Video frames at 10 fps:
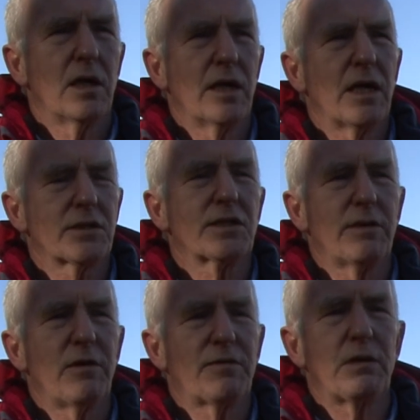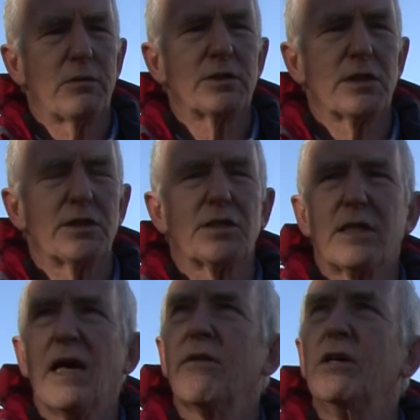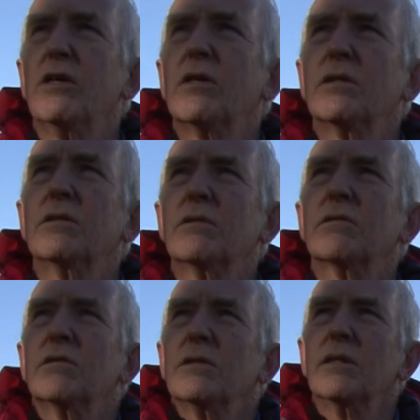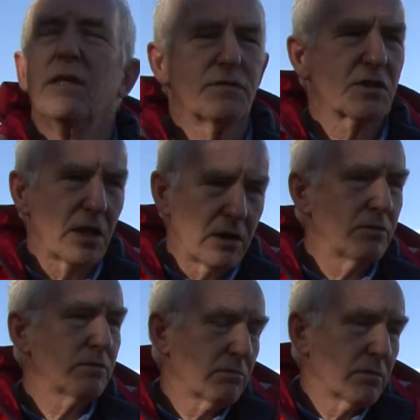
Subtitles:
asked them if they wanted us to carry on, and if so,